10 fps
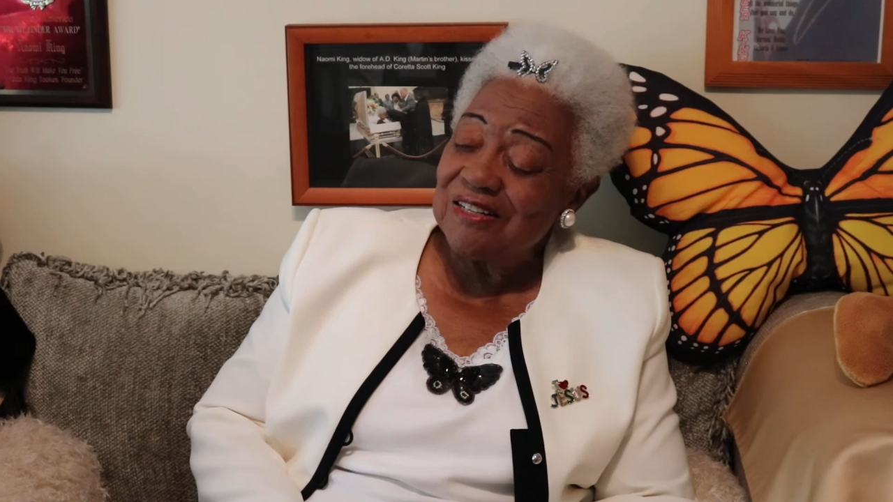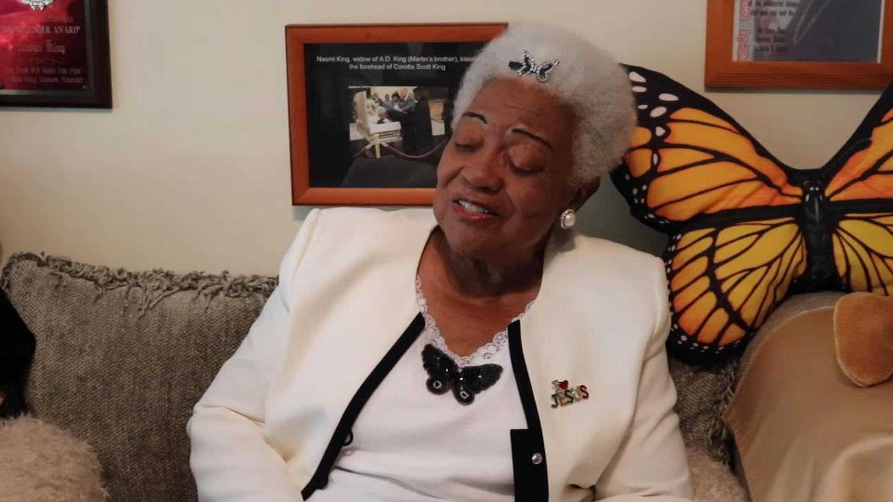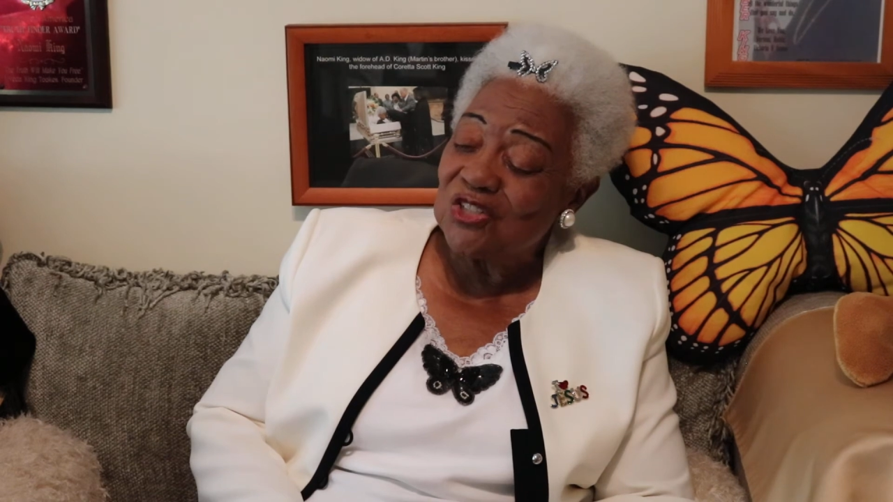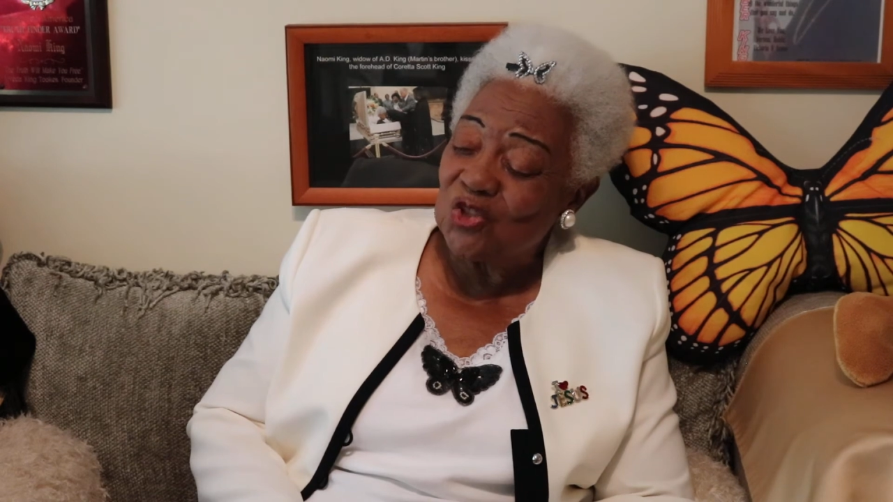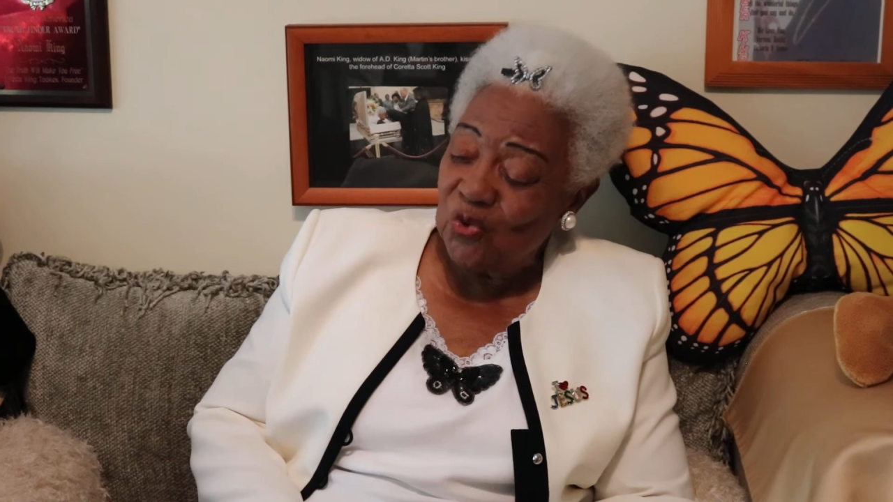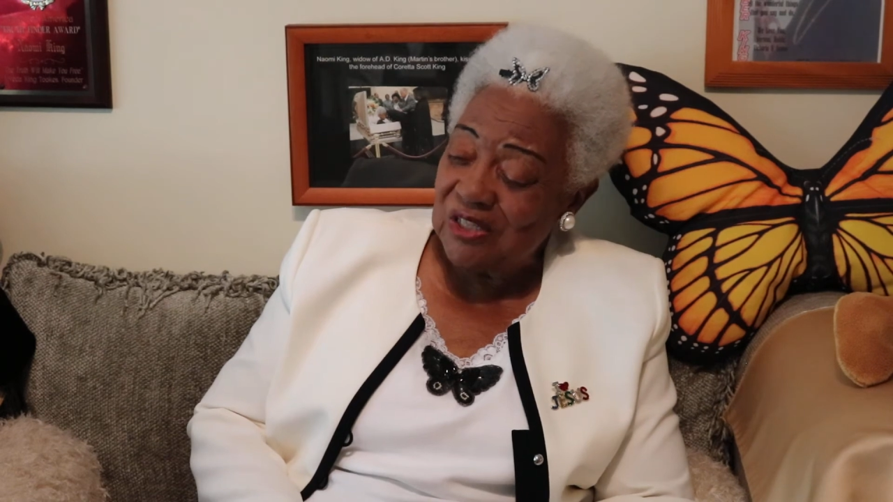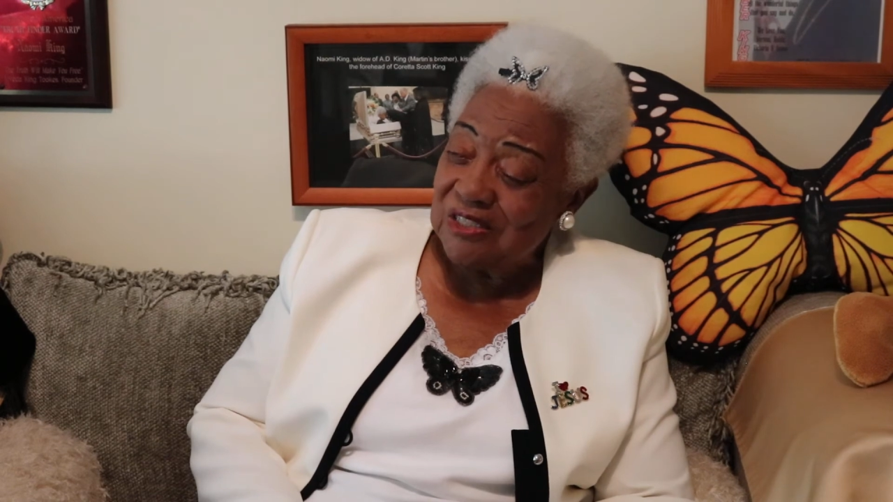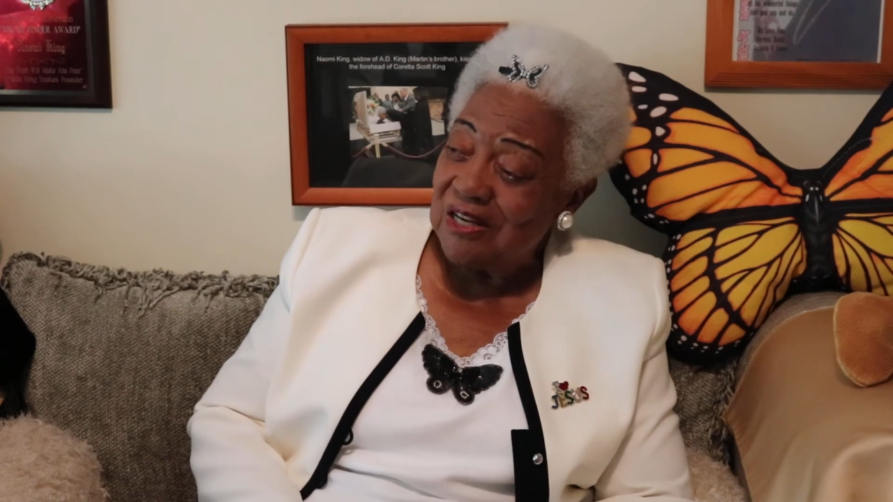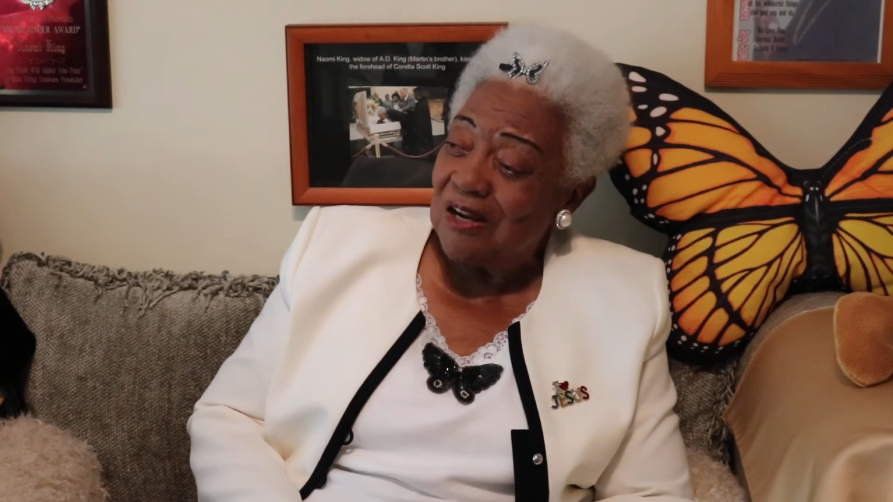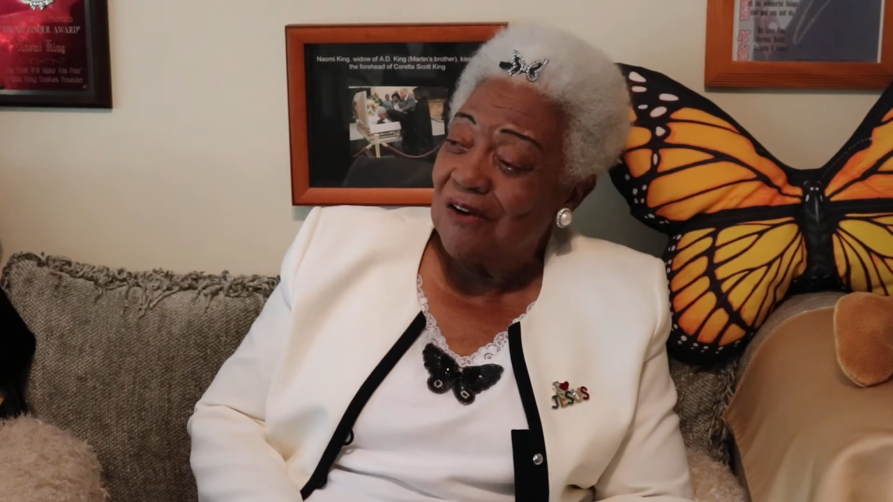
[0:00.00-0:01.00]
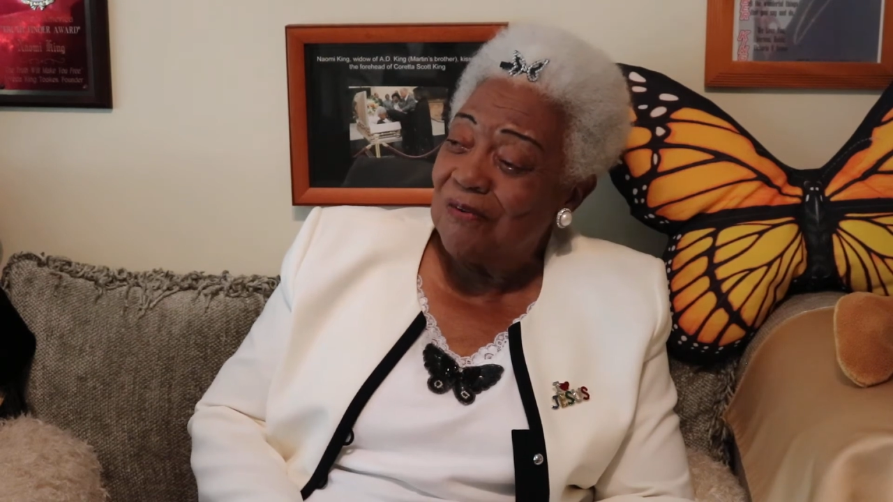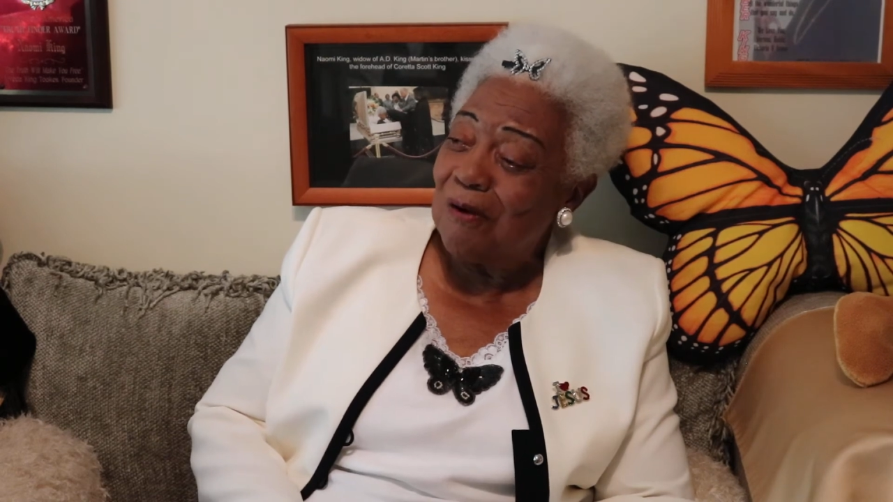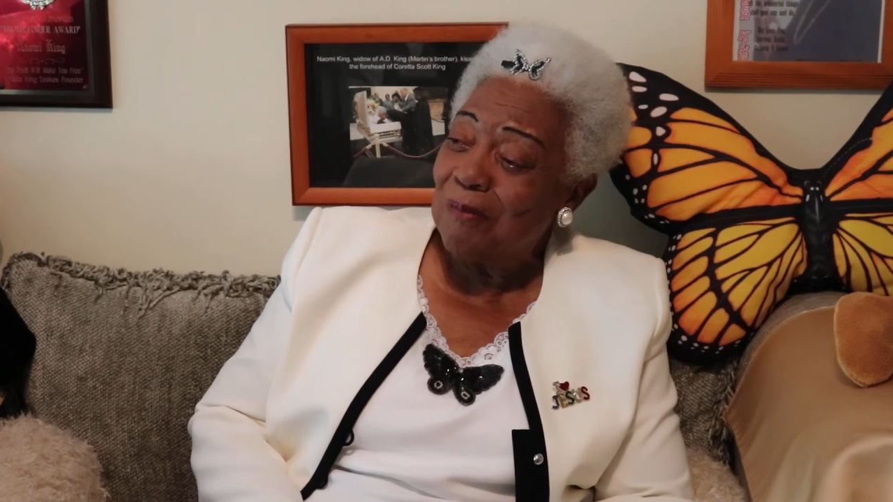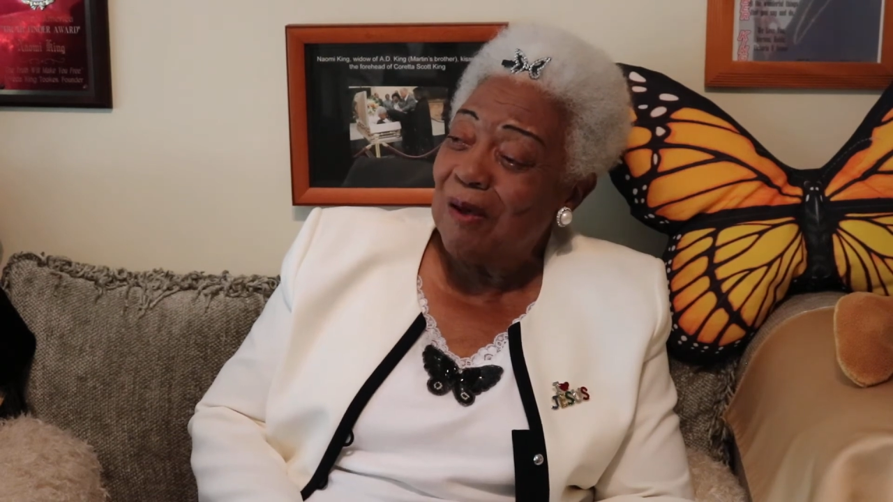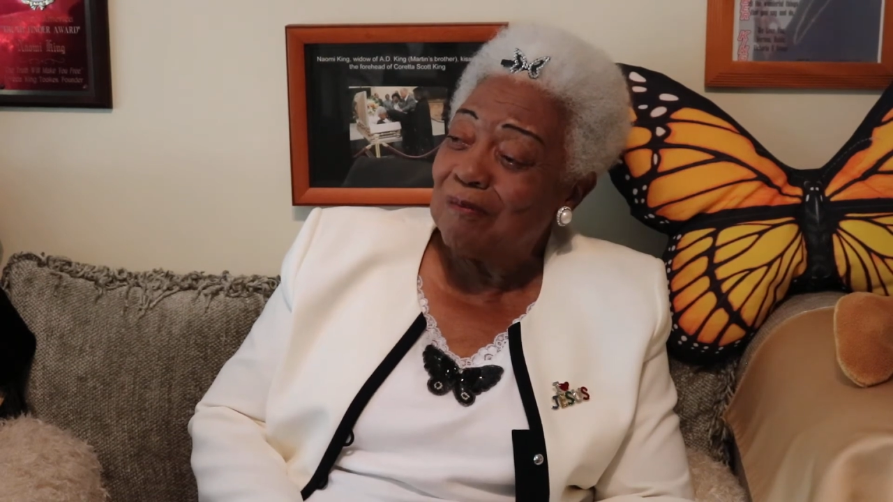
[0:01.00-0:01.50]
the strength
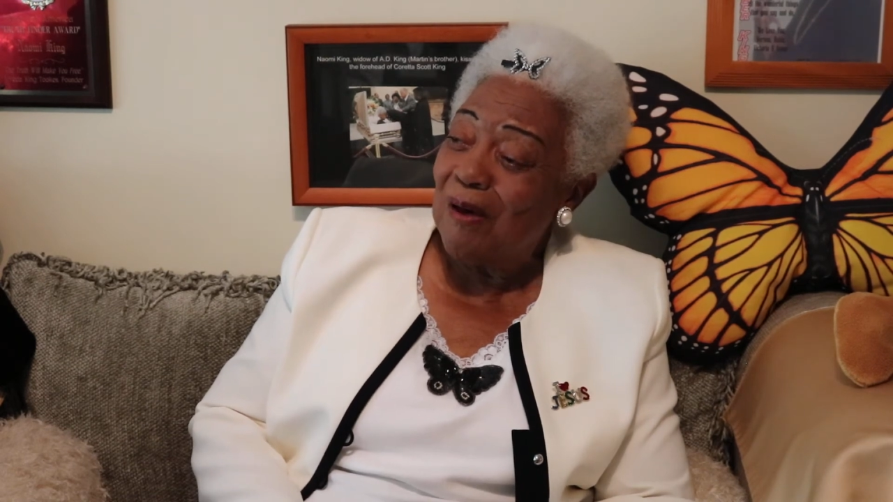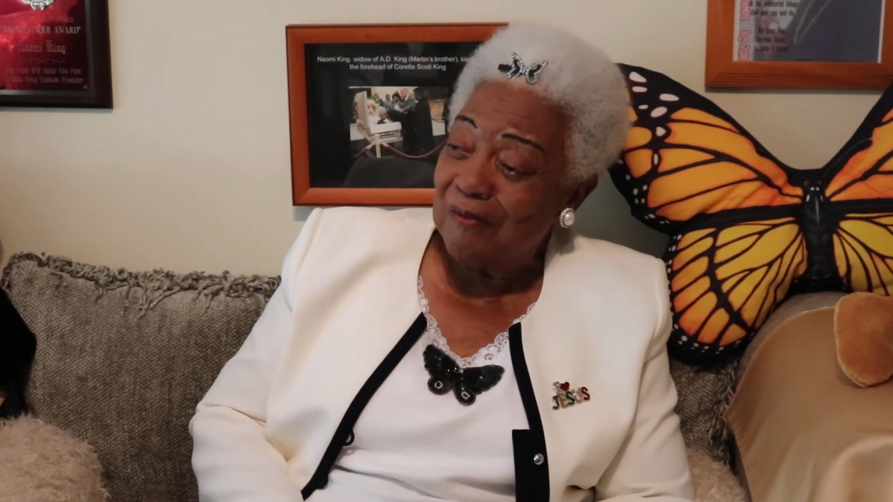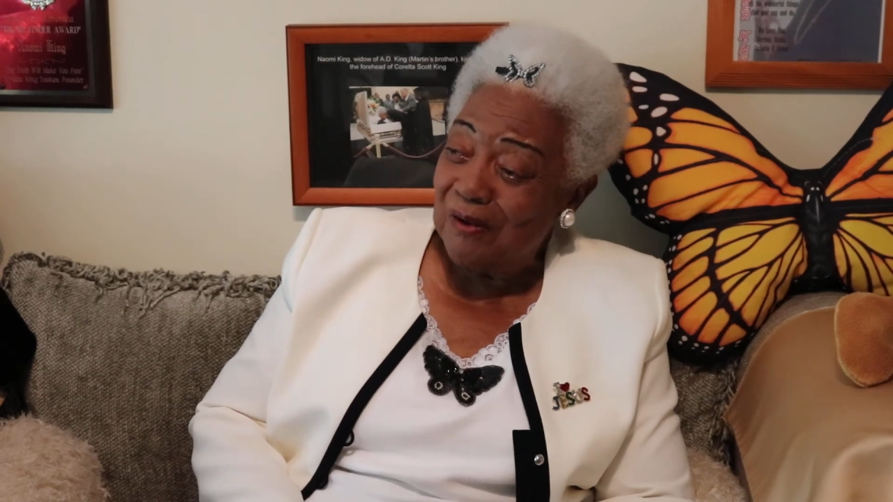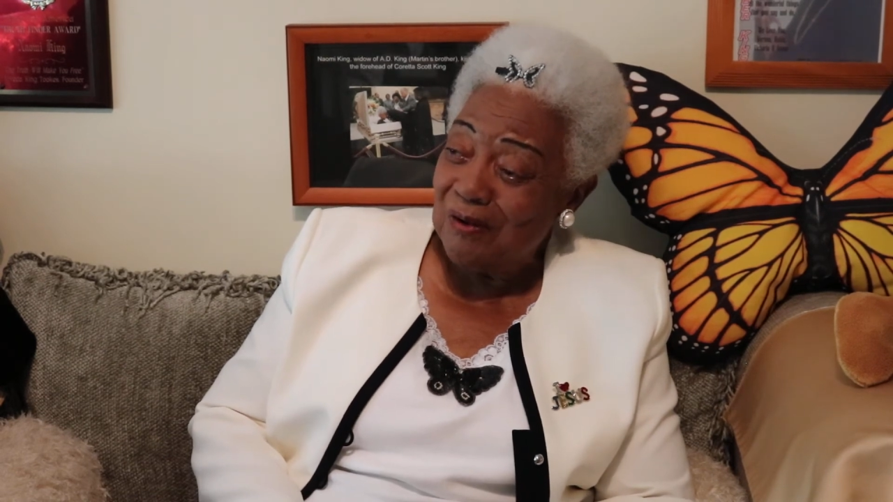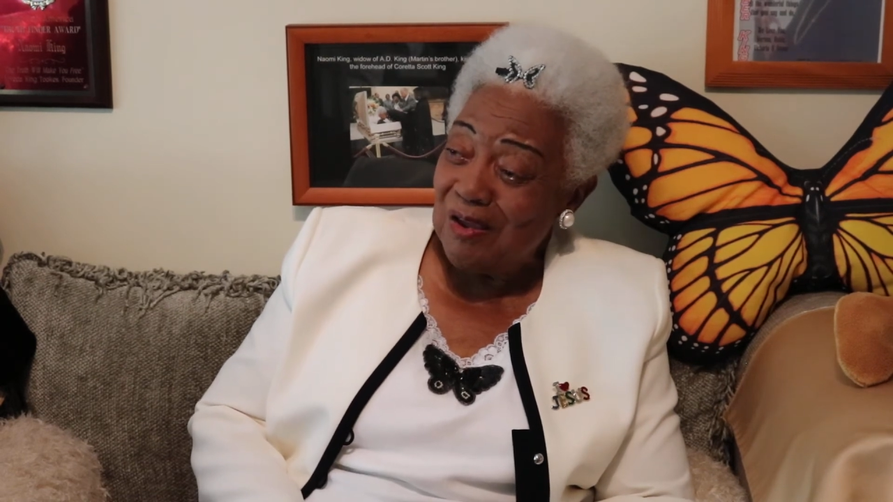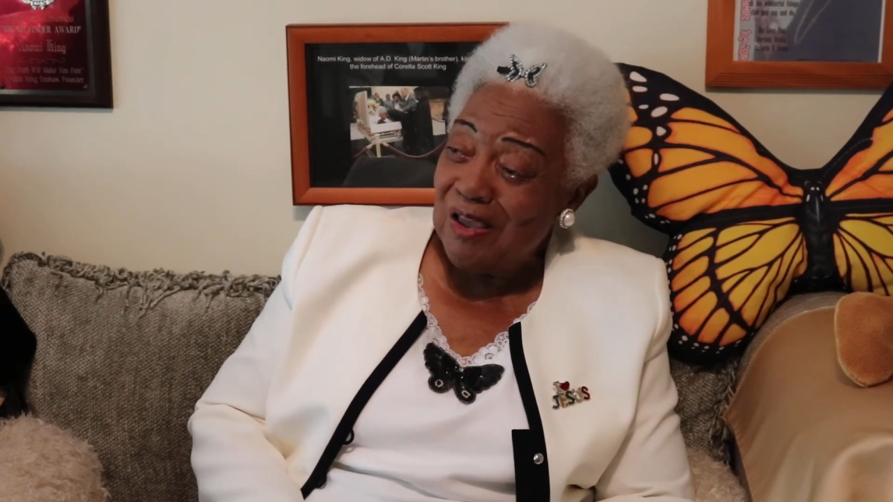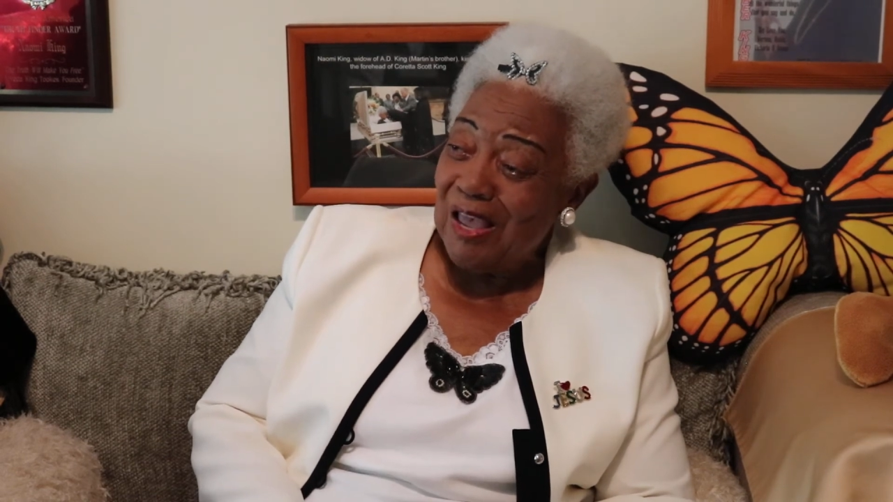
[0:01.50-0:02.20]
from my mother,